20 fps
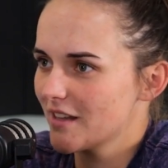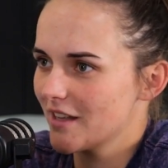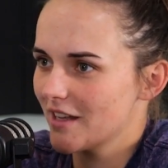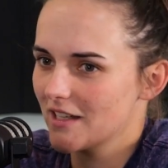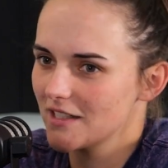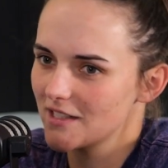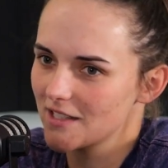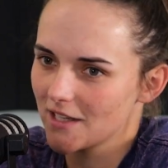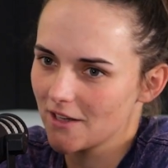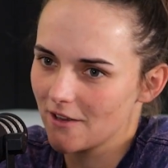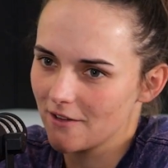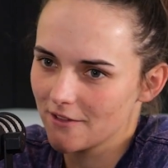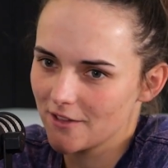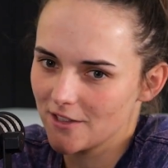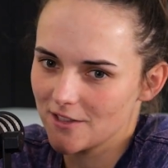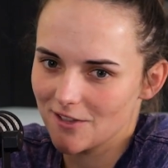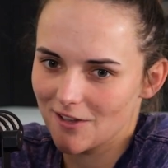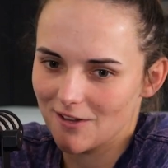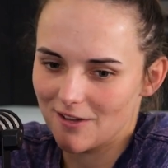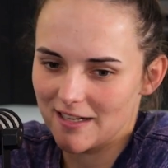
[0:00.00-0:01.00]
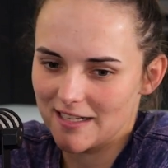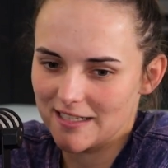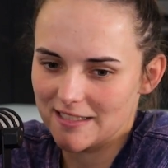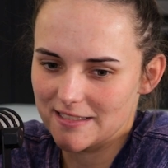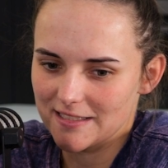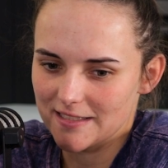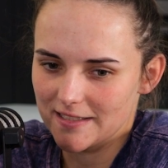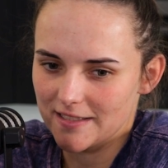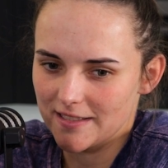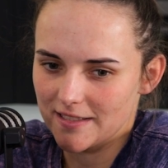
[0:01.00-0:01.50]
it's along those
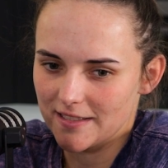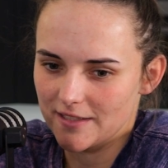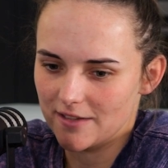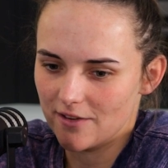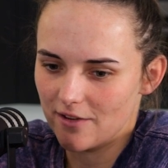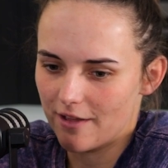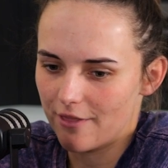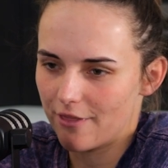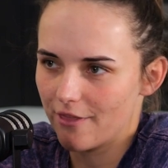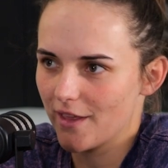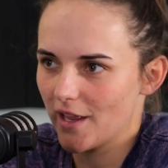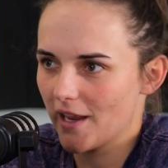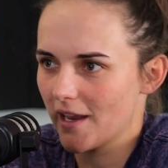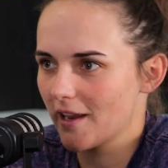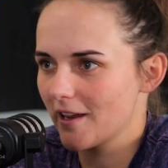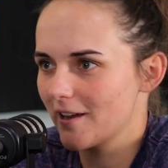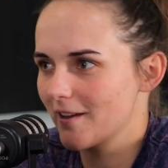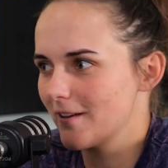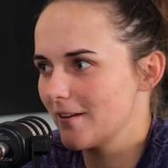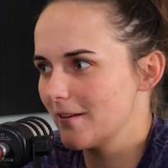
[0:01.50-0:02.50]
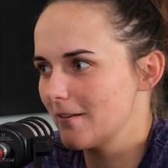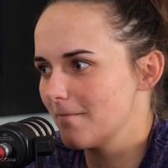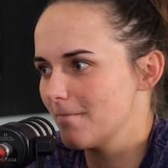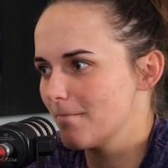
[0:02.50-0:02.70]
lines, and I think,